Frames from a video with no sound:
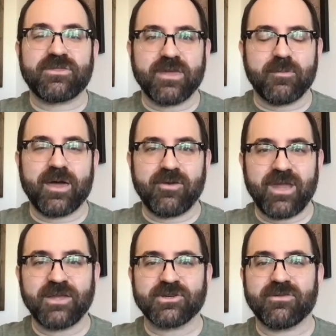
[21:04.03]
thing about
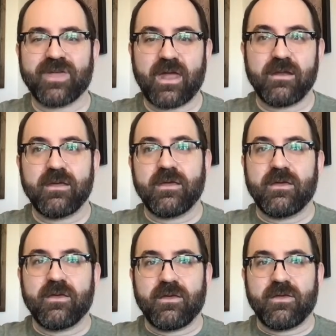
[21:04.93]
nature that
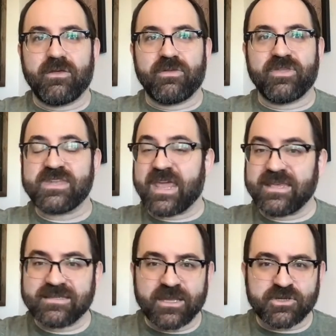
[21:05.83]
the
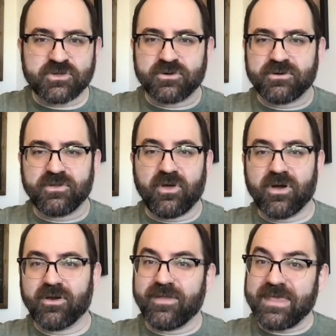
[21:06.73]
days get shorter and
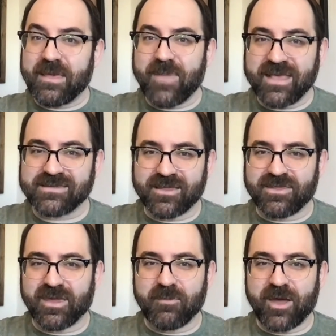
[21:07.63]
longer, and the amazing
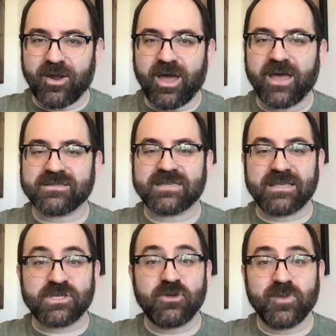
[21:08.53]
thing about us
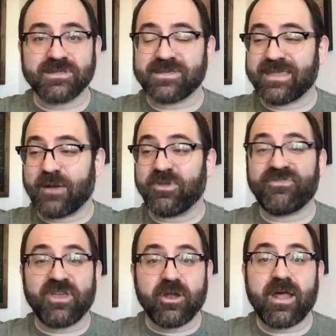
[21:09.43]
as humans that we
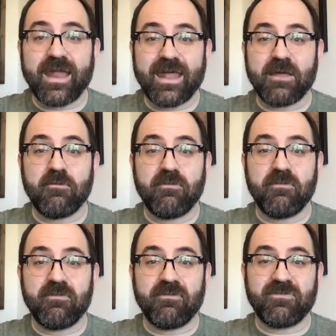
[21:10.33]
figured out how to
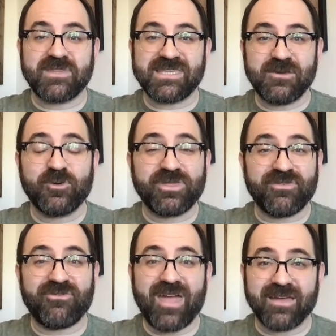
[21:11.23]
deal with the
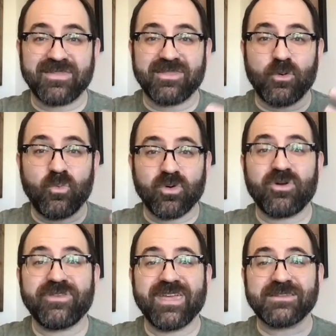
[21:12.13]
fact that the
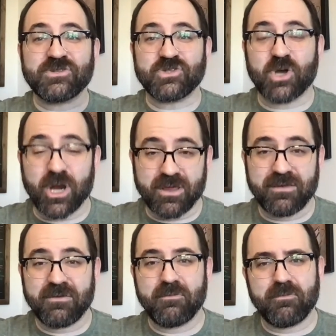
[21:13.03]
world gets dark
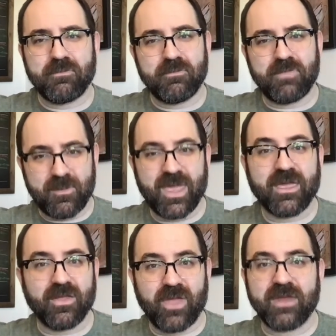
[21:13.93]
by
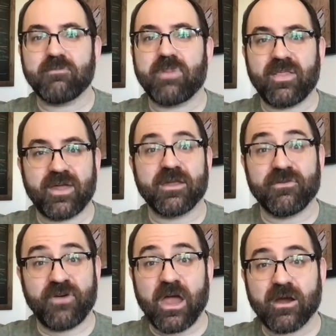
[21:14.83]
making light, by lighting a
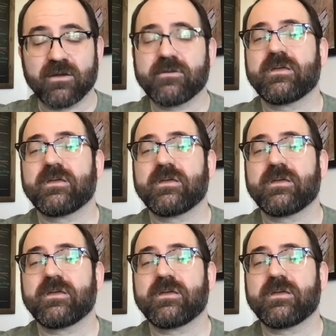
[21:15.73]
fire.